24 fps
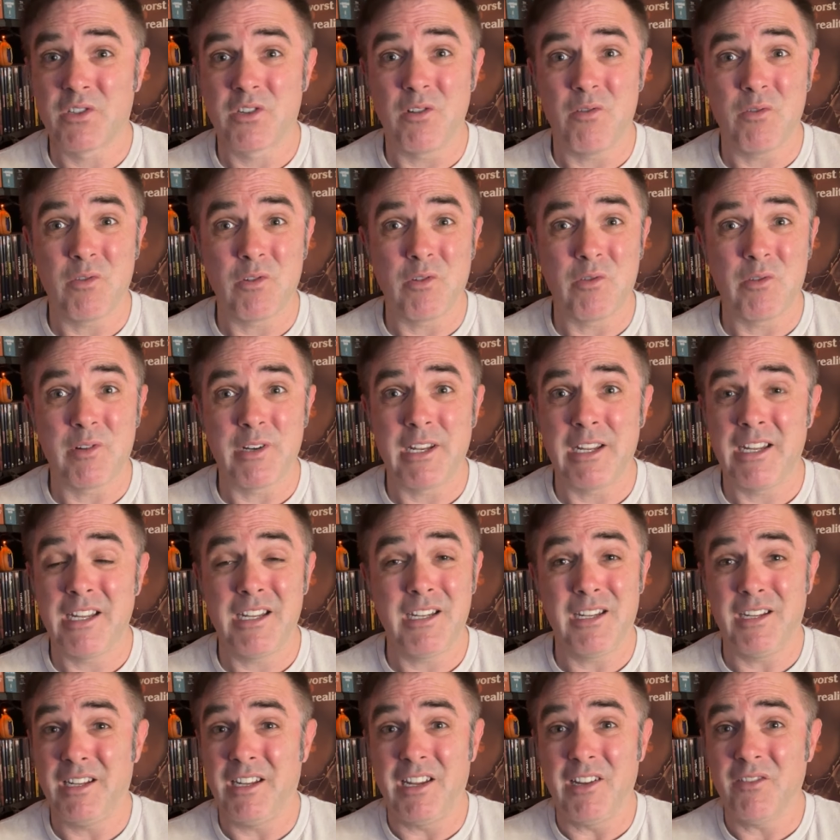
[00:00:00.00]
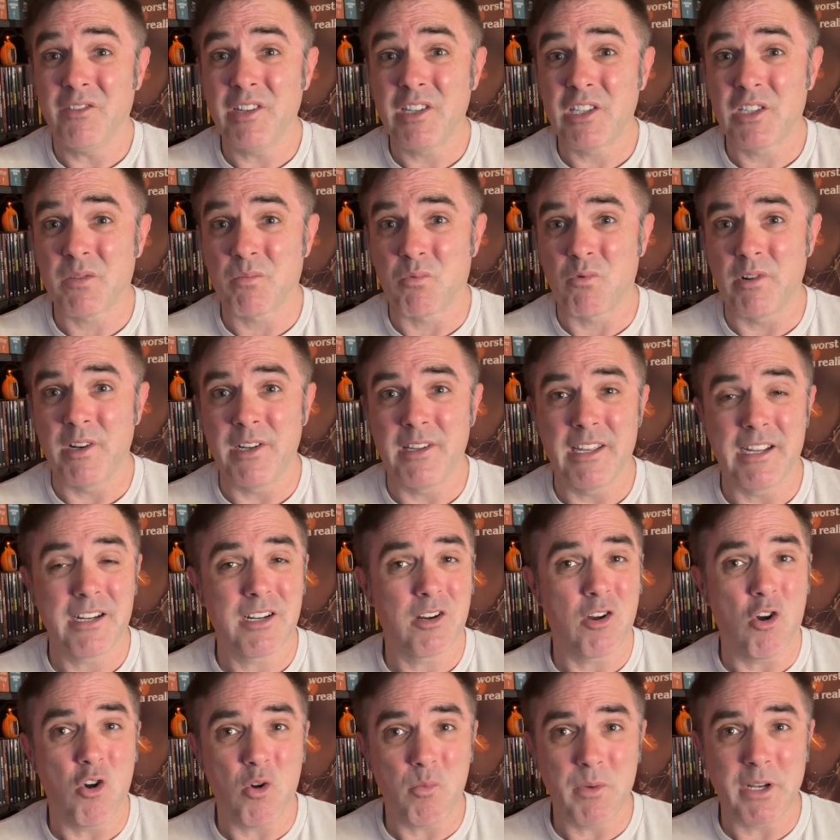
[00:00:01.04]
going on a killing spree that
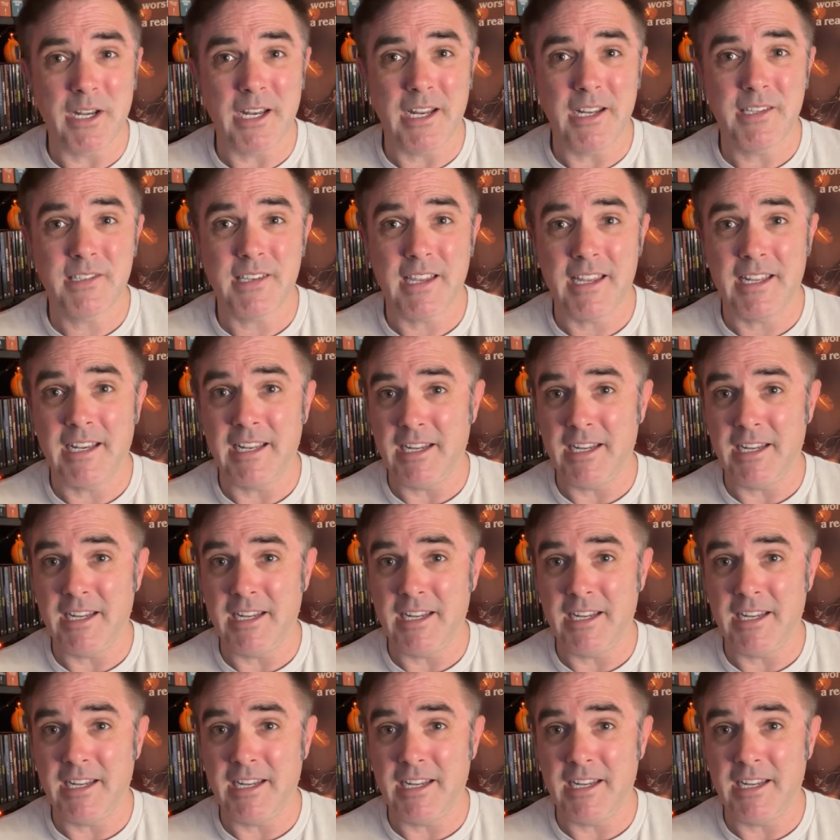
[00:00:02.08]
culminates at